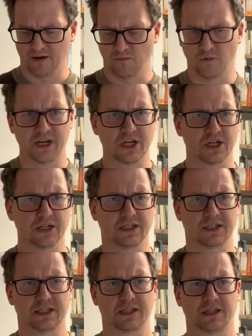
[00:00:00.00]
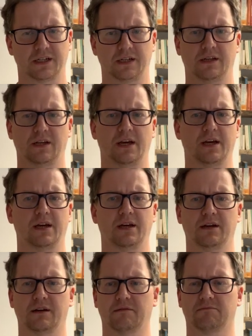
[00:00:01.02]
We could
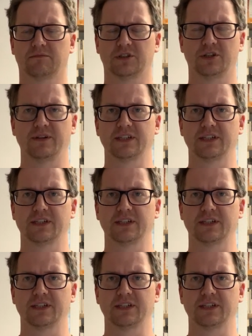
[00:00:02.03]
do